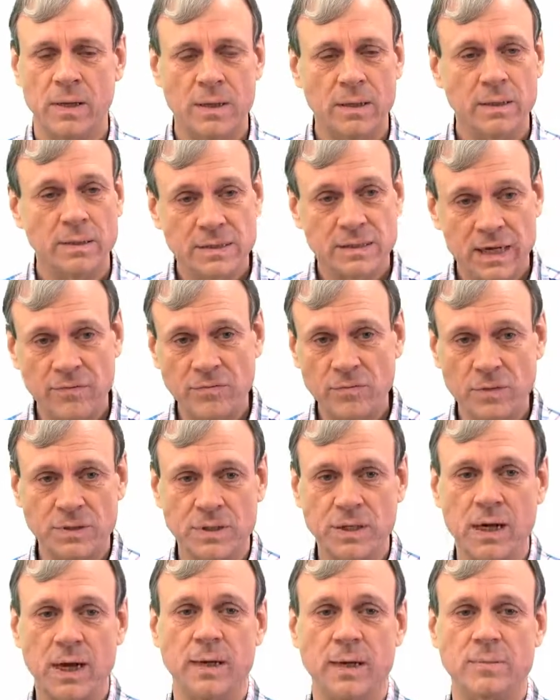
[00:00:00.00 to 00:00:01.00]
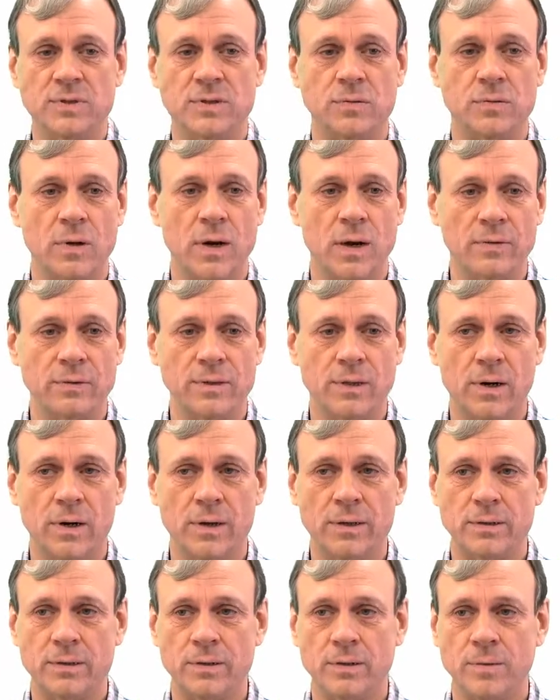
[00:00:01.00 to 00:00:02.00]
several times throughout the
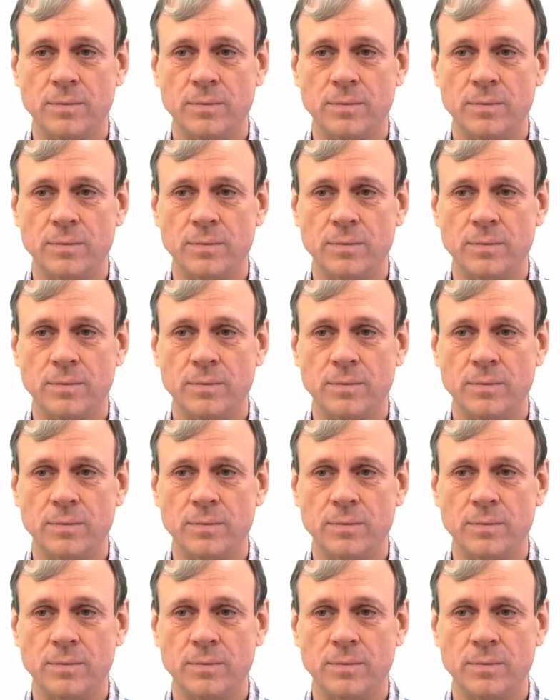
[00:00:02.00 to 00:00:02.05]
article.